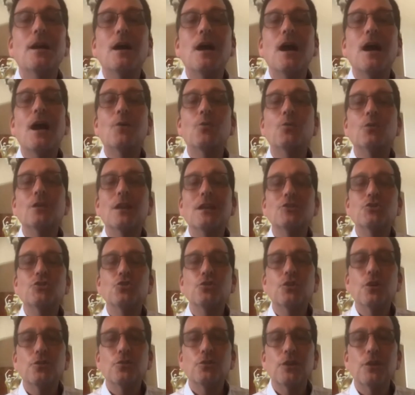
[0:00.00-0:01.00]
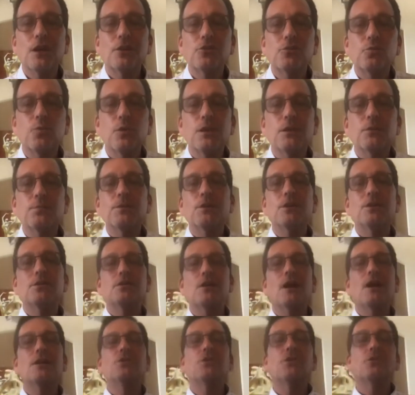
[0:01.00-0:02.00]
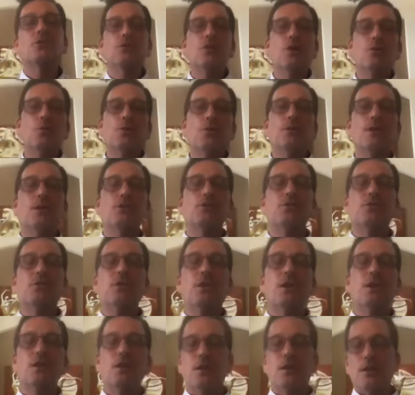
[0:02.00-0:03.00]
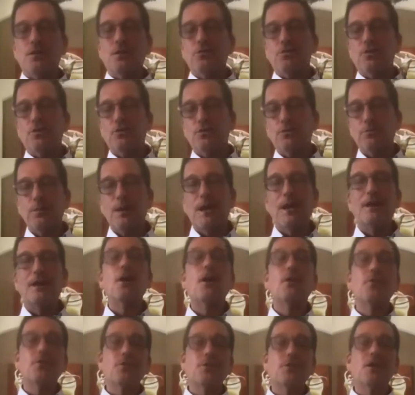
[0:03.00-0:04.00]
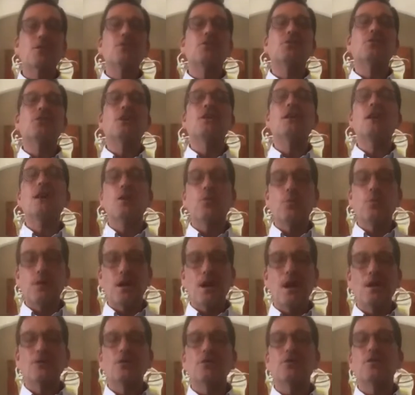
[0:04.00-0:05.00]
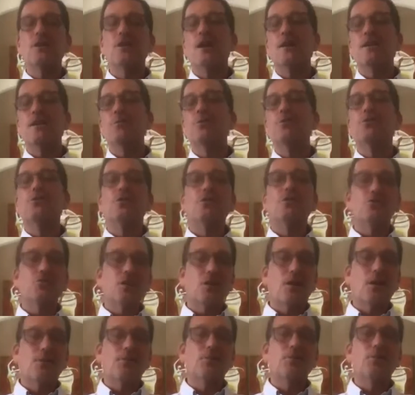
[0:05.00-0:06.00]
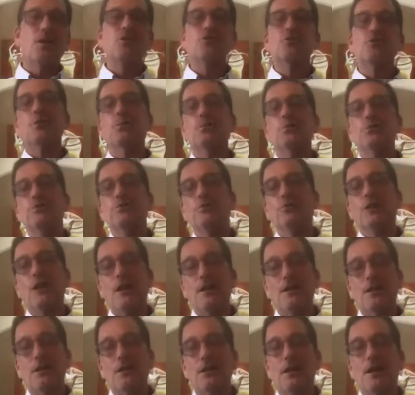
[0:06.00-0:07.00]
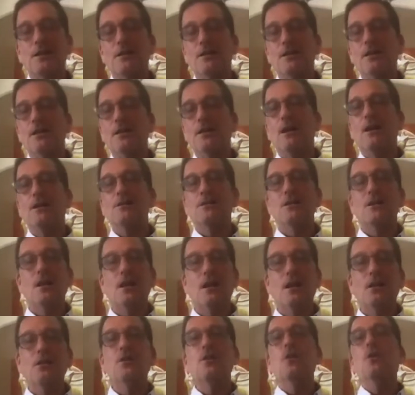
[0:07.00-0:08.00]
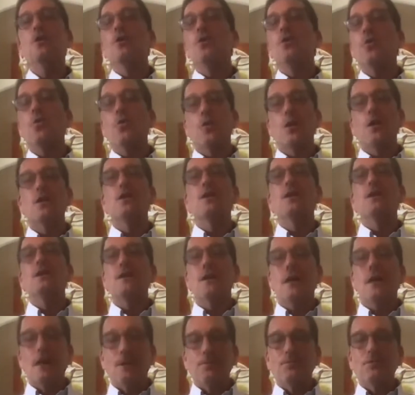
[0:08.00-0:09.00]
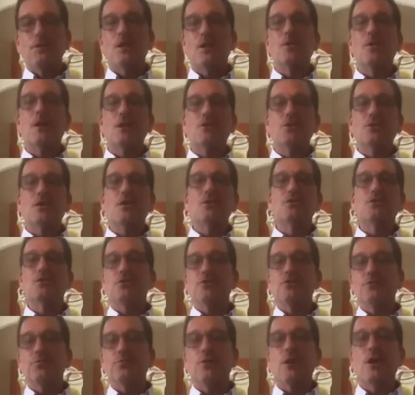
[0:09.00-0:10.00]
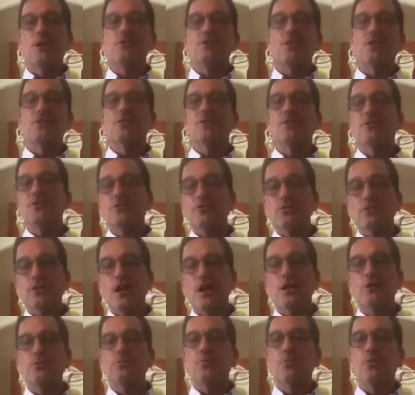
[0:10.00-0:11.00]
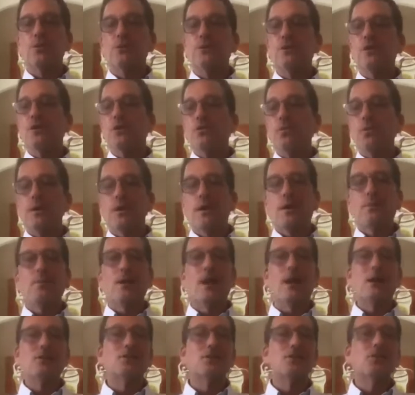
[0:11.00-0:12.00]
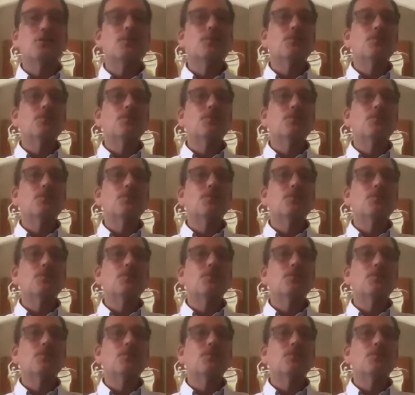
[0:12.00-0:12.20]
I will let you know next week because I know no one that's that, that has heard back other than to say, yeah, we got your documents. Here's your confirmation number. If you're an IDL, the EIDL, or yeah, congratulations, you processed. Here's your dashboard. We'll get back to you.